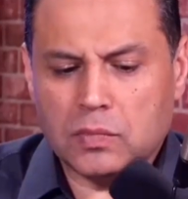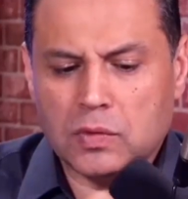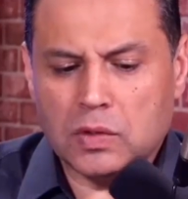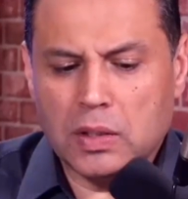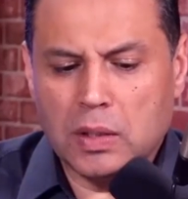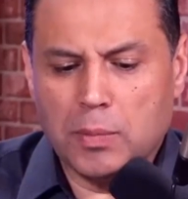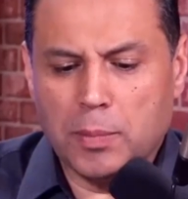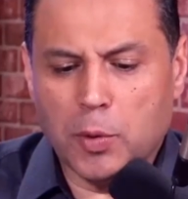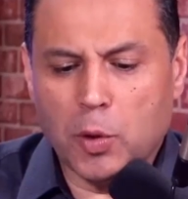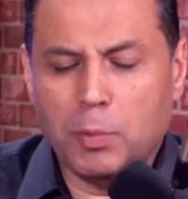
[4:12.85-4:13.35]

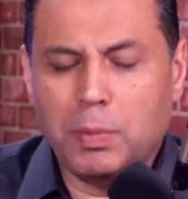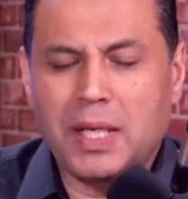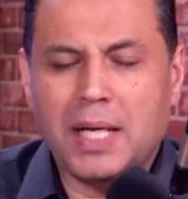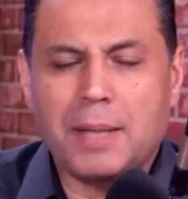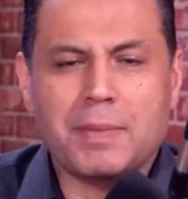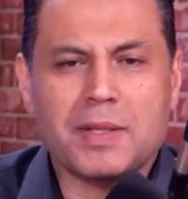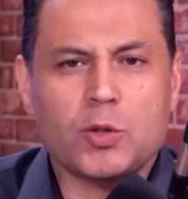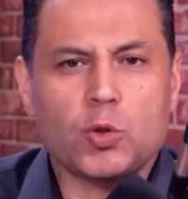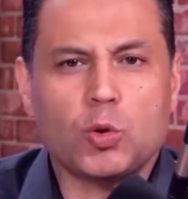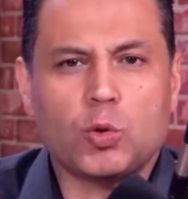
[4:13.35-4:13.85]
are
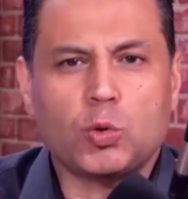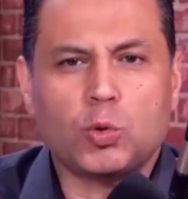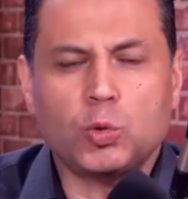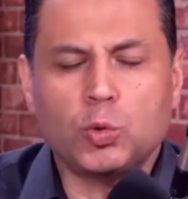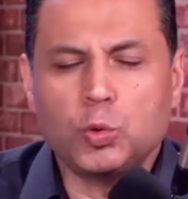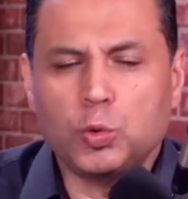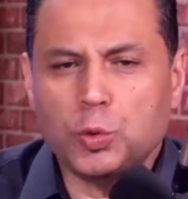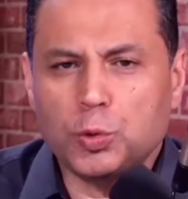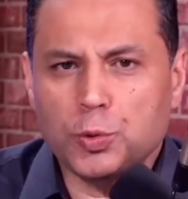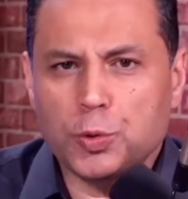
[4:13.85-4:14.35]

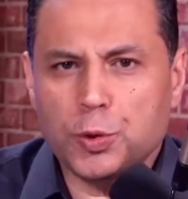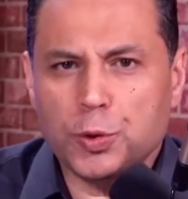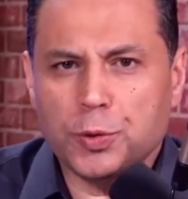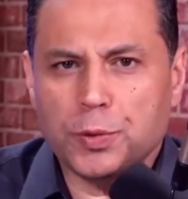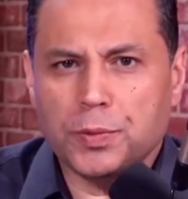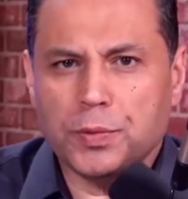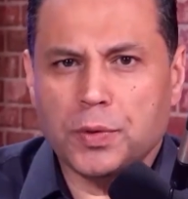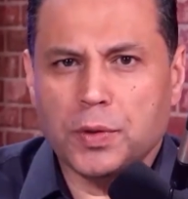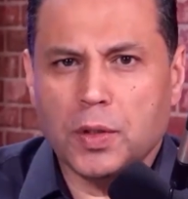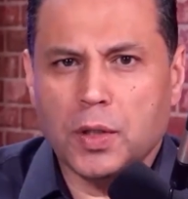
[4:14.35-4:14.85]

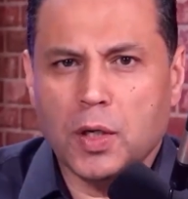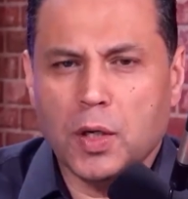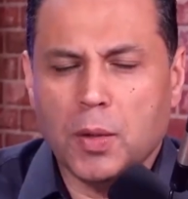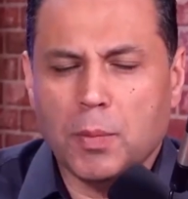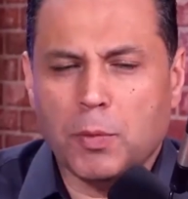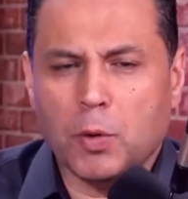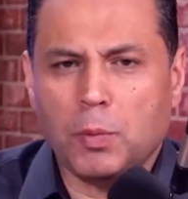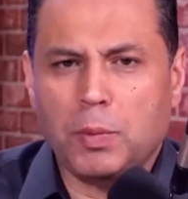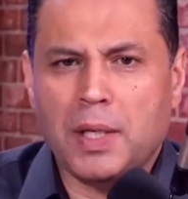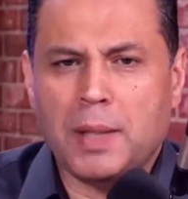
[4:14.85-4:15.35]
hidden
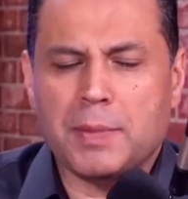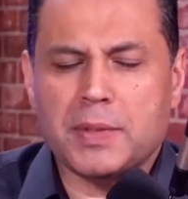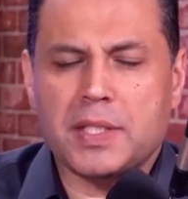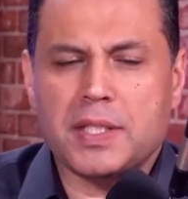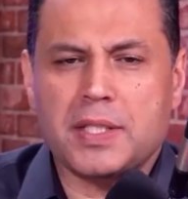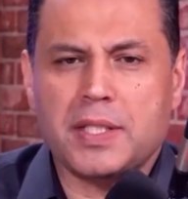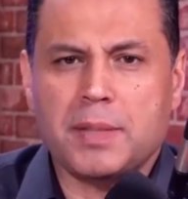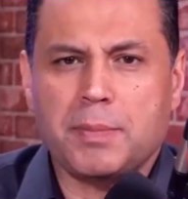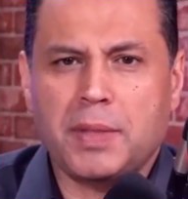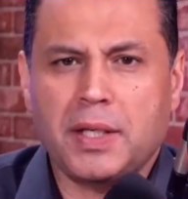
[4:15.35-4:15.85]
problems,
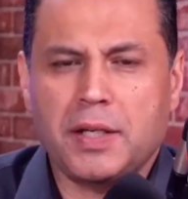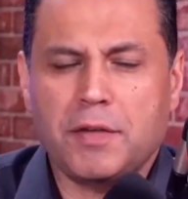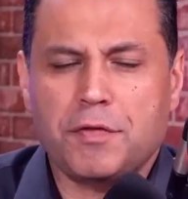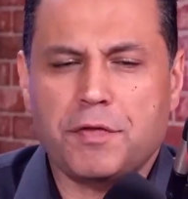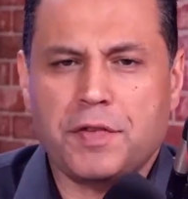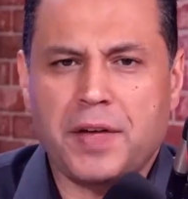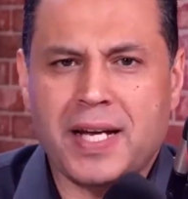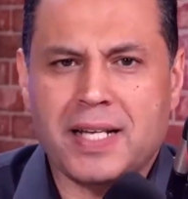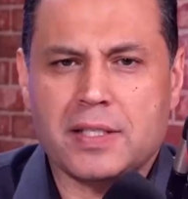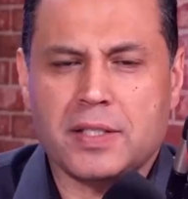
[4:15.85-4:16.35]

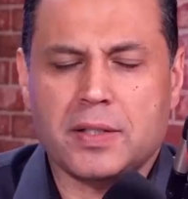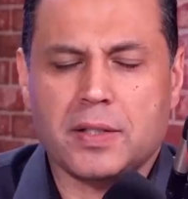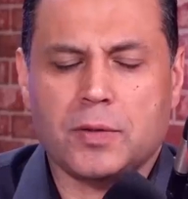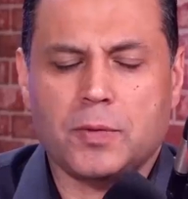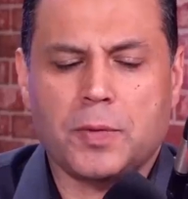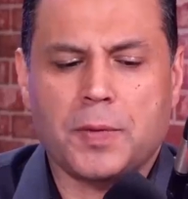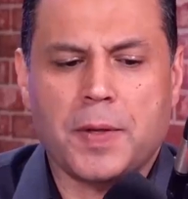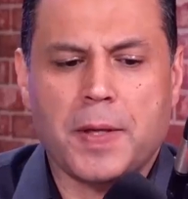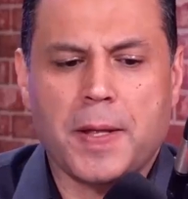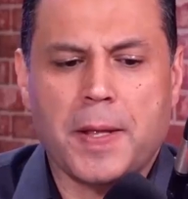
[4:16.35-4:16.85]
problems
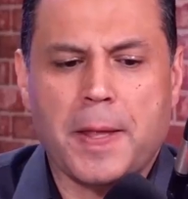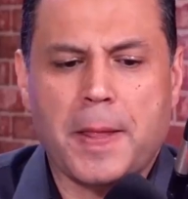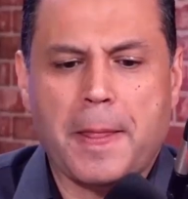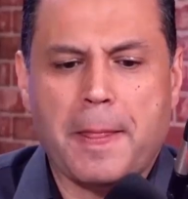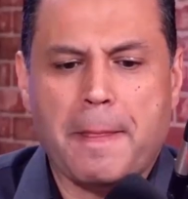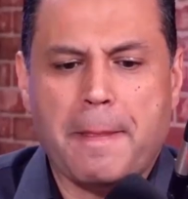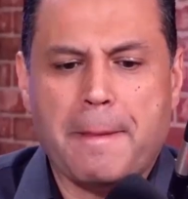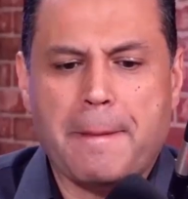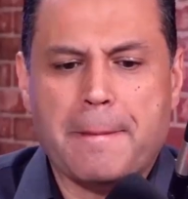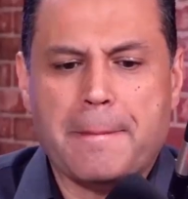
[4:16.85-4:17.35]

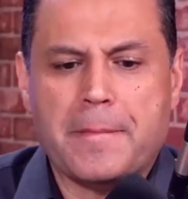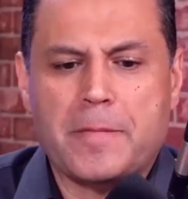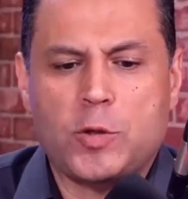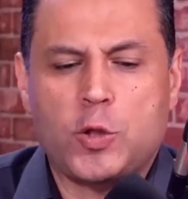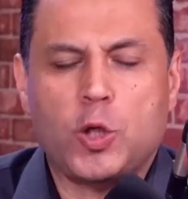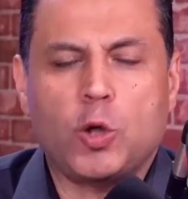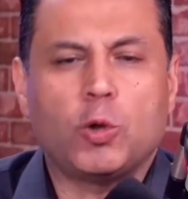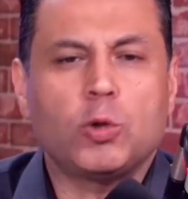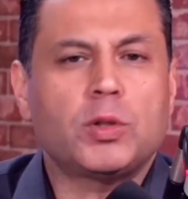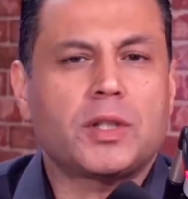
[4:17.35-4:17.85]
that
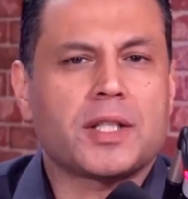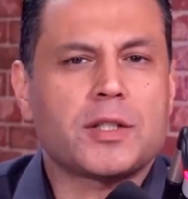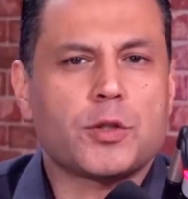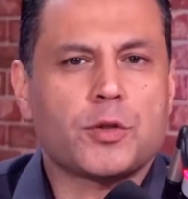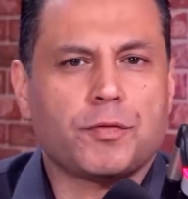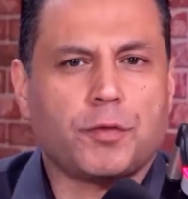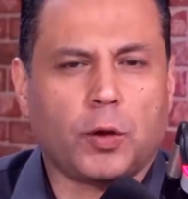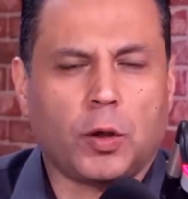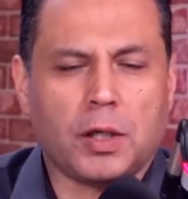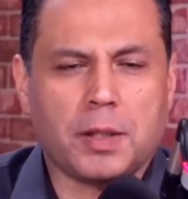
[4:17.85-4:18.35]
are
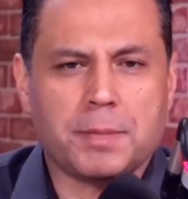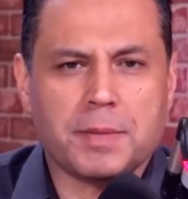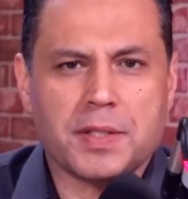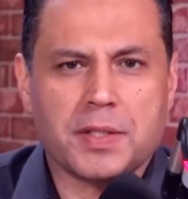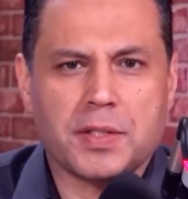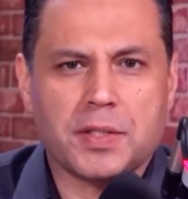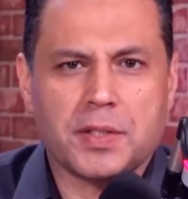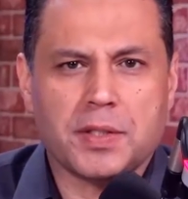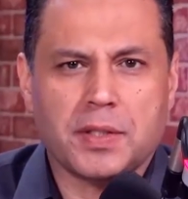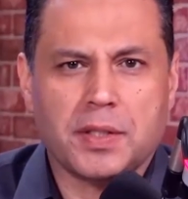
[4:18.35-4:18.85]

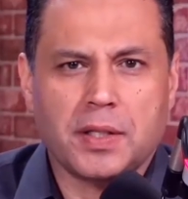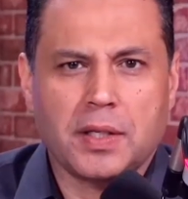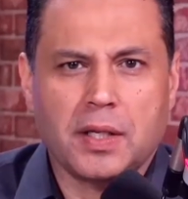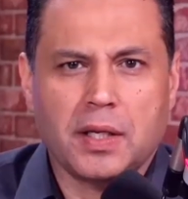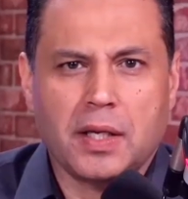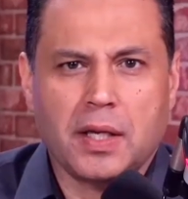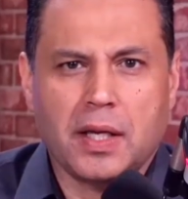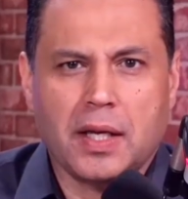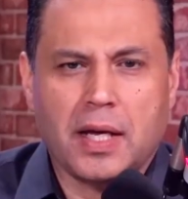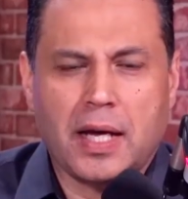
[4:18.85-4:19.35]
manifested in
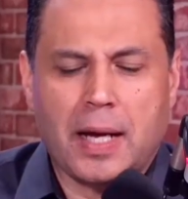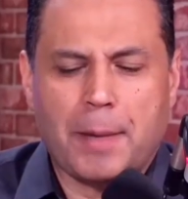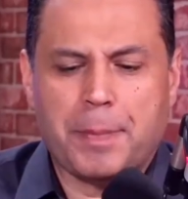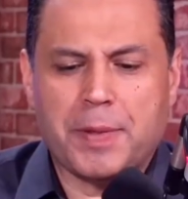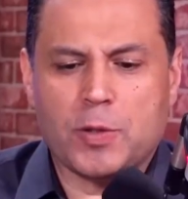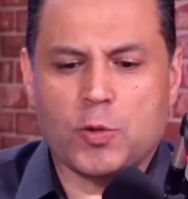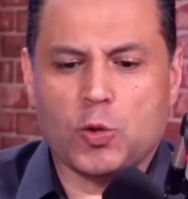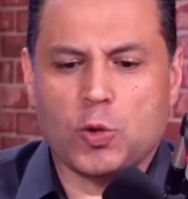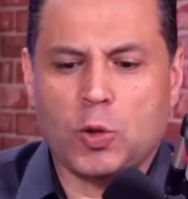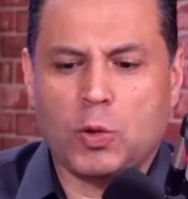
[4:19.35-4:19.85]
different
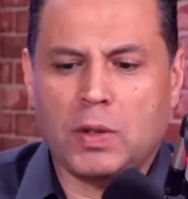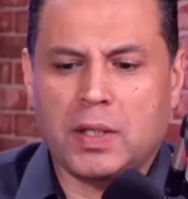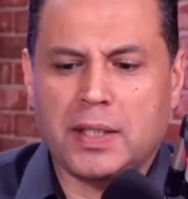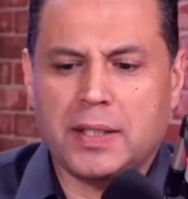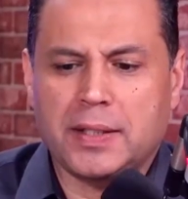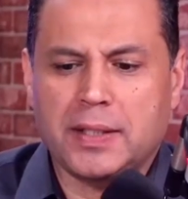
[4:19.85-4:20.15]
ways.